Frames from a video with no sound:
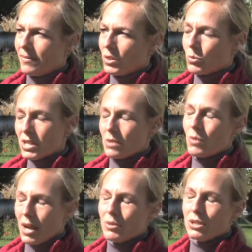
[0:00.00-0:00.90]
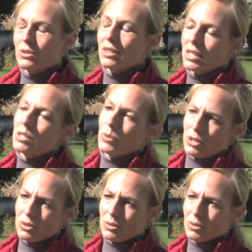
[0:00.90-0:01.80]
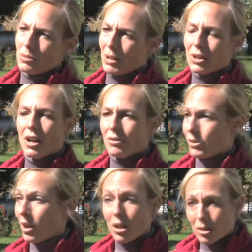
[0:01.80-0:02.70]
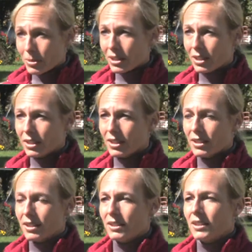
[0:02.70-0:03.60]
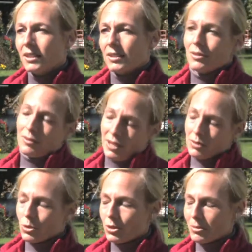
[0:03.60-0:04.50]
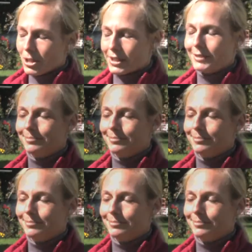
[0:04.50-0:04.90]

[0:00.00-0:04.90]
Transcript: the reason why we do the things we do, the better off we all be in rural America.